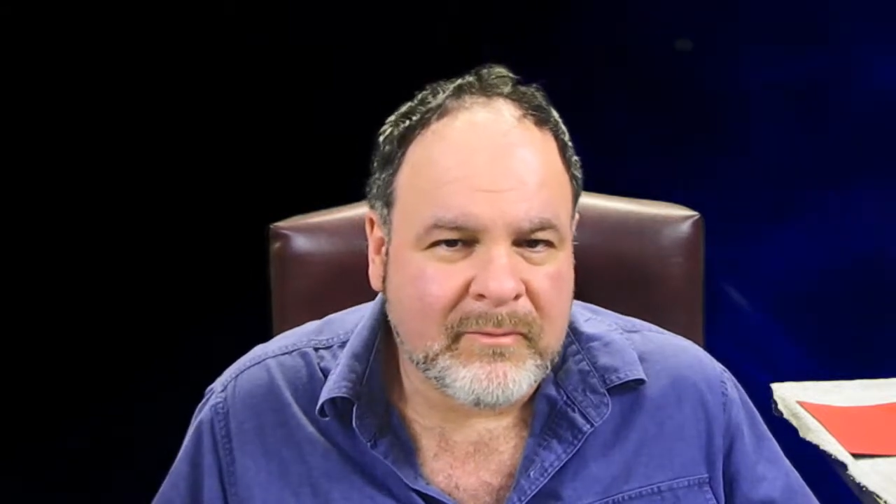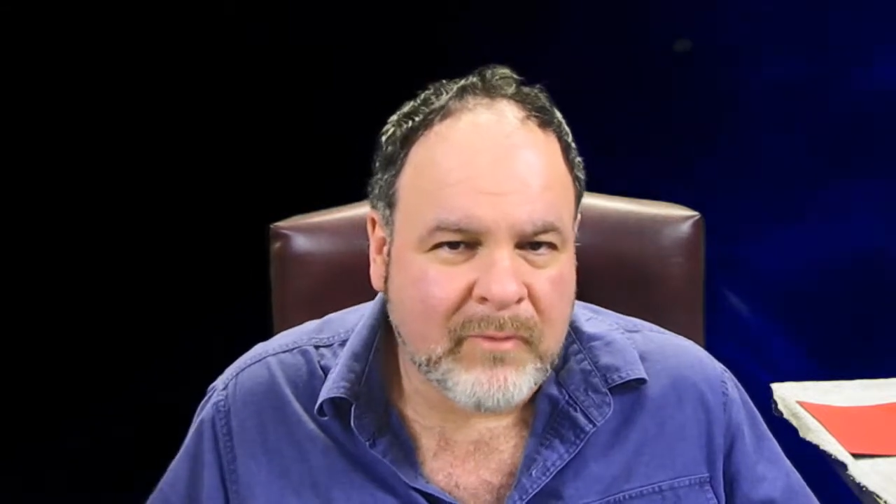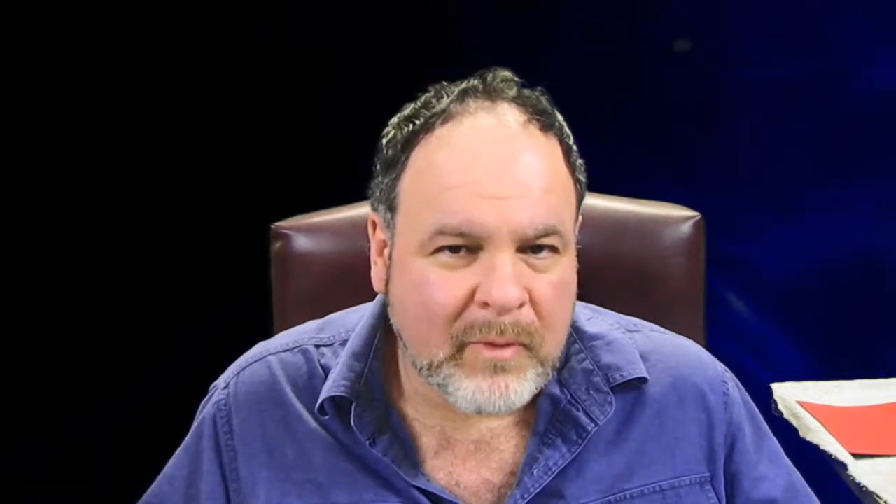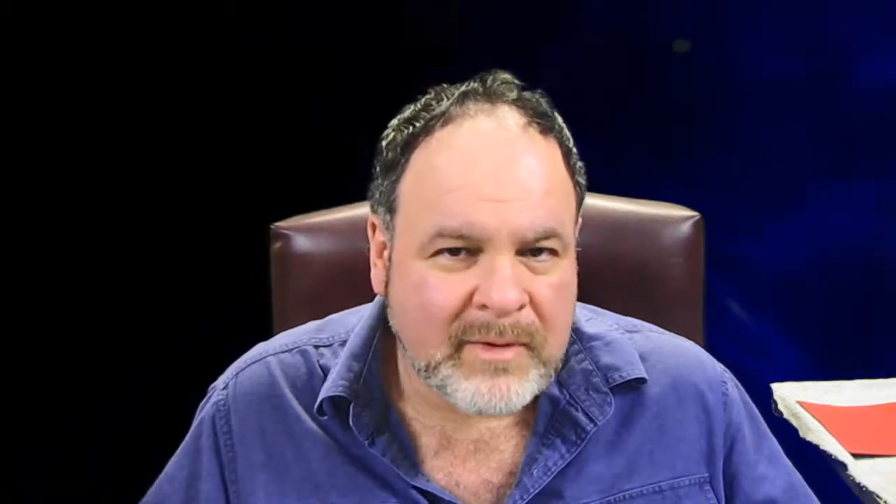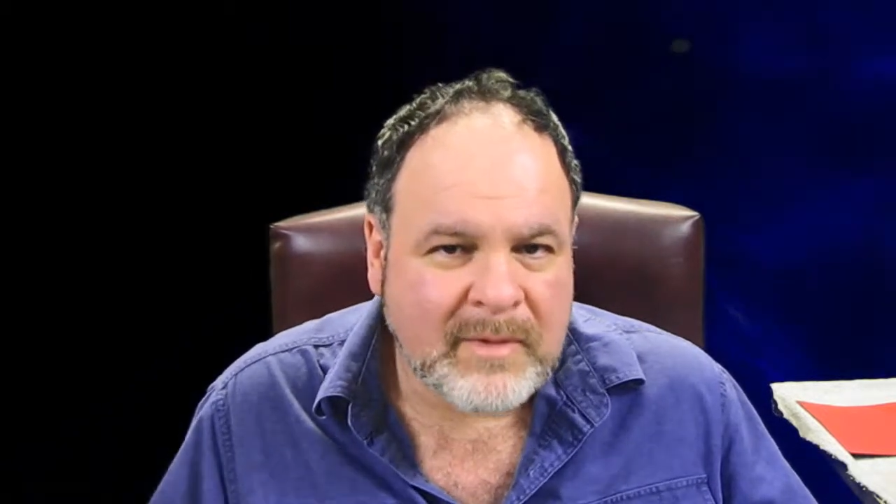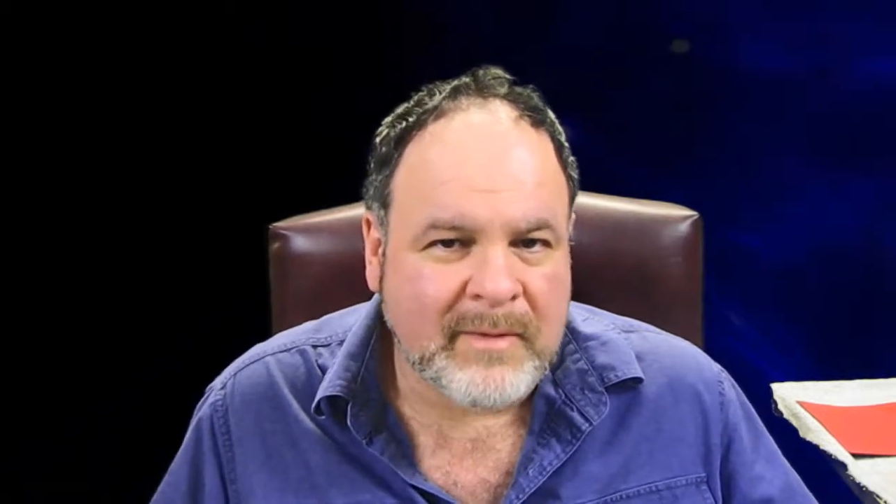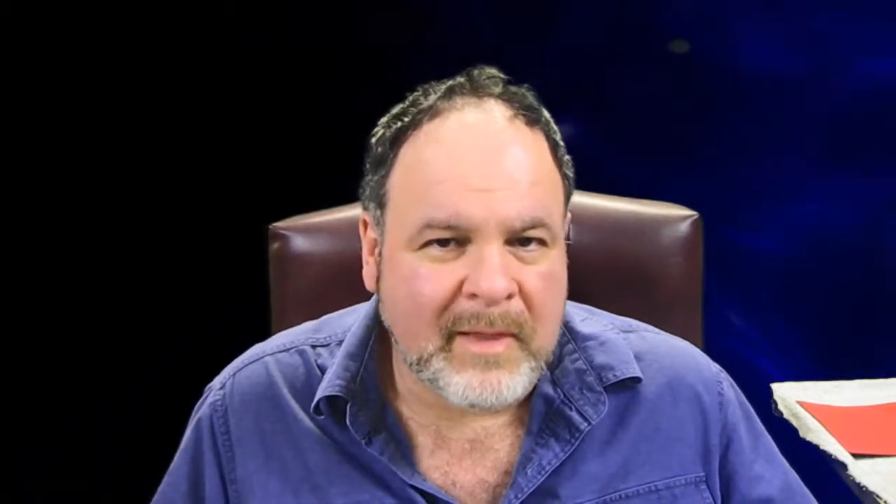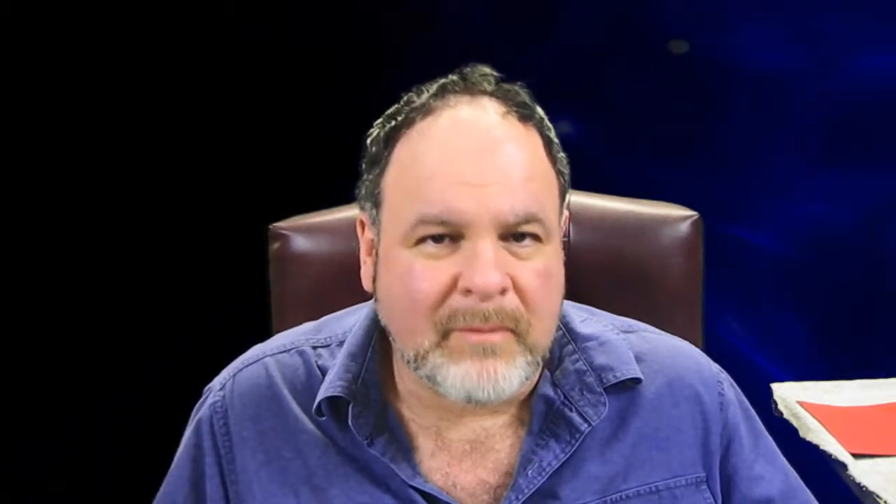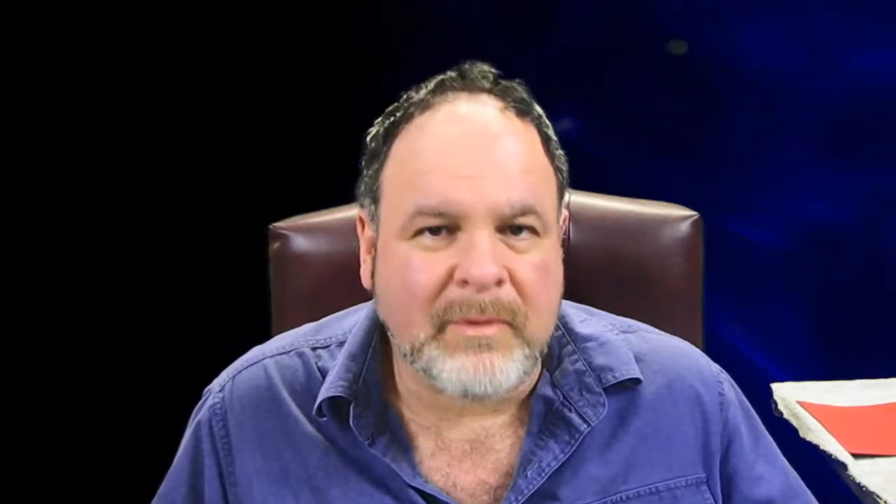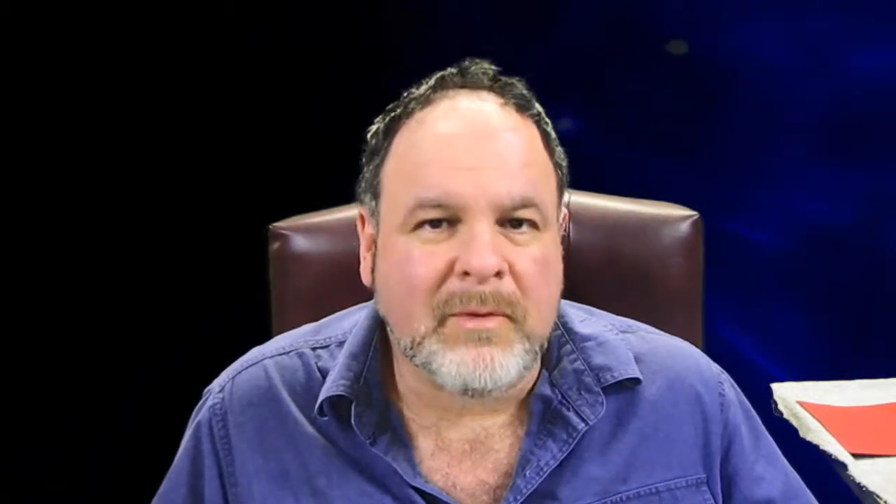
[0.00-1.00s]
voices on
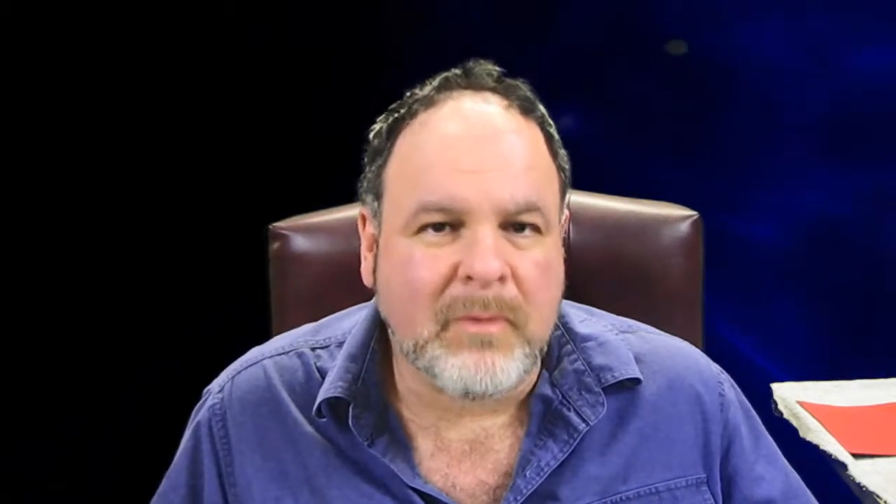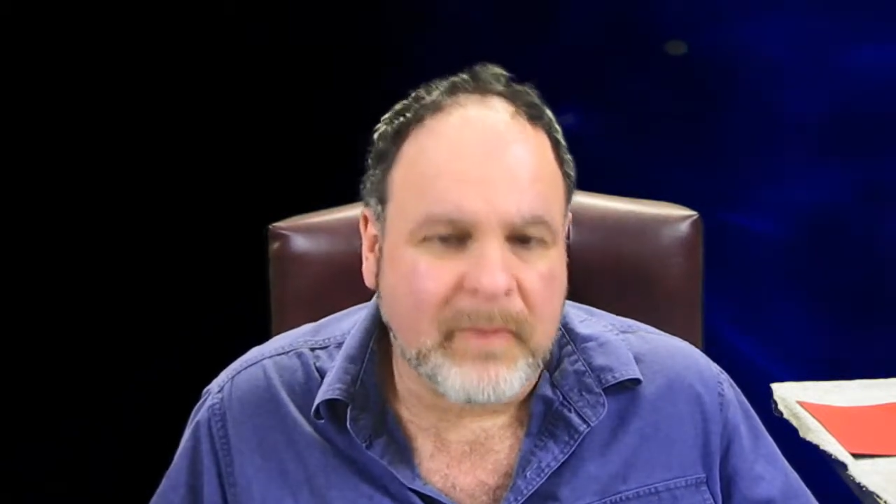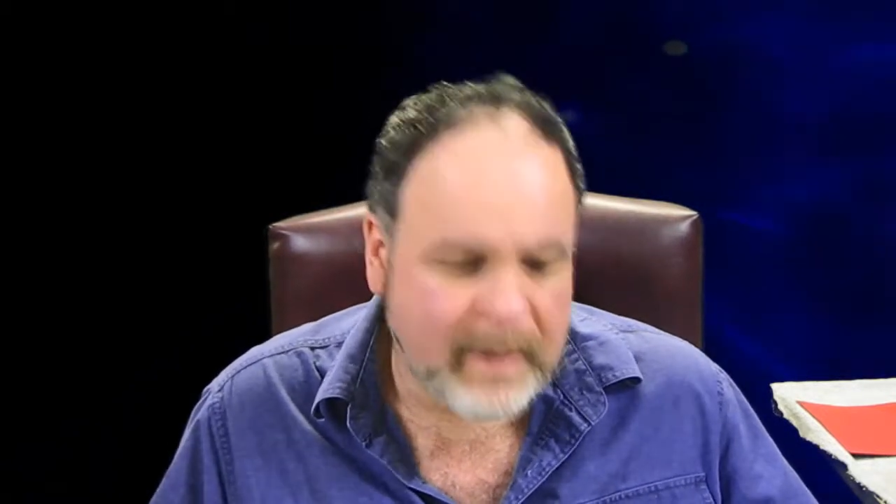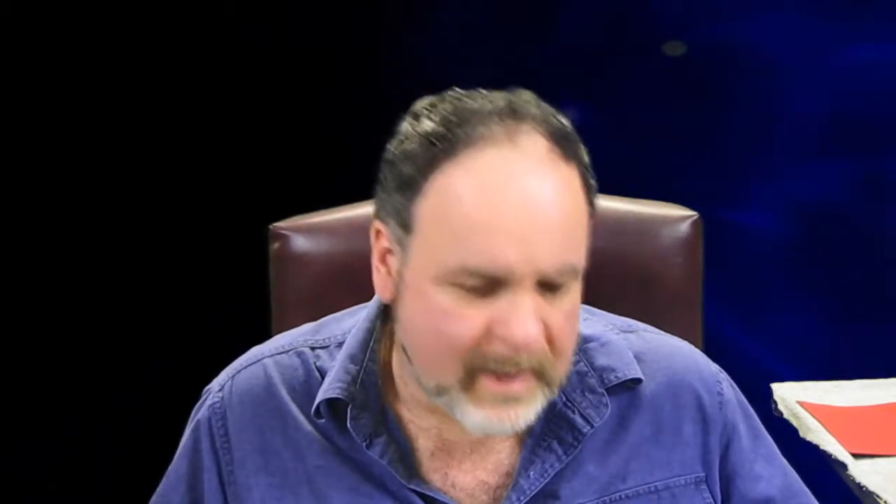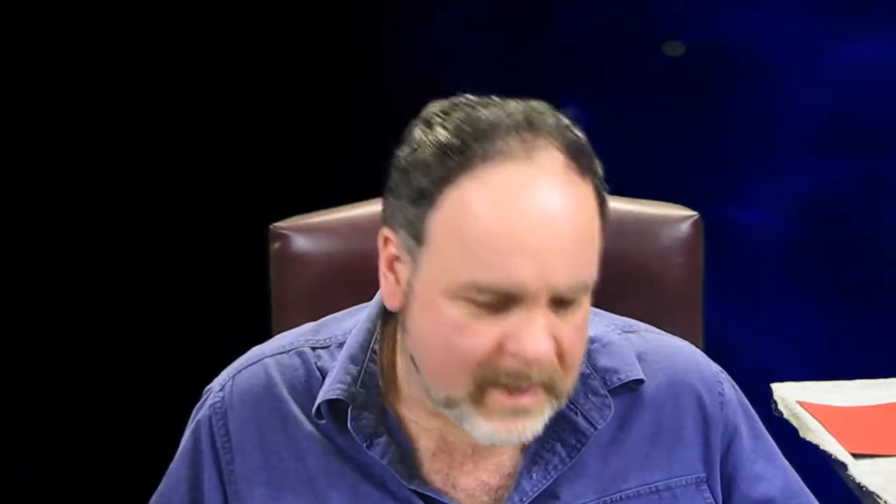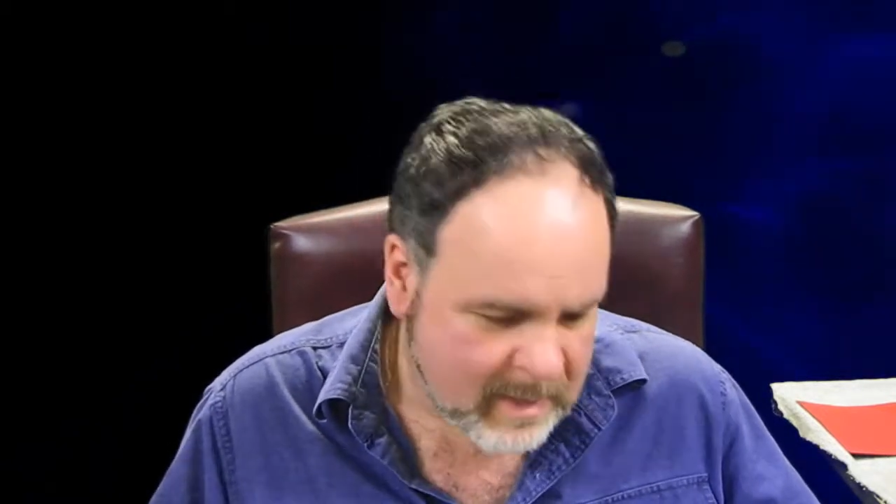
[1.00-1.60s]
the recording.